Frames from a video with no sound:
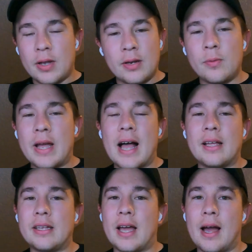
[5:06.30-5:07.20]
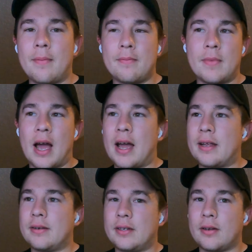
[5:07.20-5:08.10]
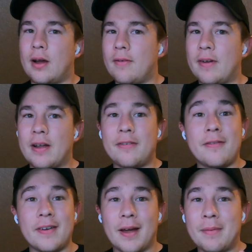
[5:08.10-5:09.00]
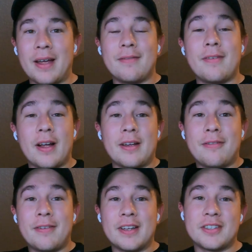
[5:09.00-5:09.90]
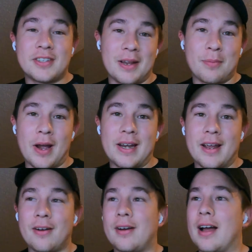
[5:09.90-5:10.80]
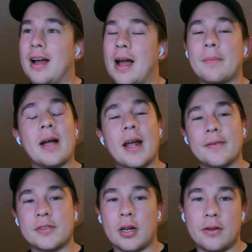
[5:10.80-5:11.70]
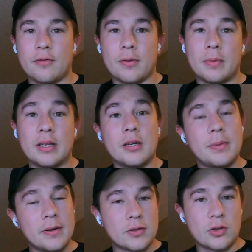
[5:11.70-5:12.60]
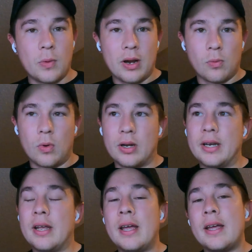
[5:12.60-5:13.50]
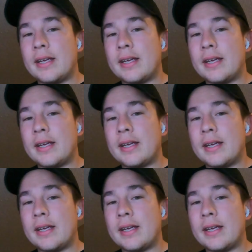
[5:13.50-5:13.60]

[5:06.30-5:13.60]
In reality, I'm not, you know, I'm not in very fit shape right now. I'm kind of starting from a little bit of a square one.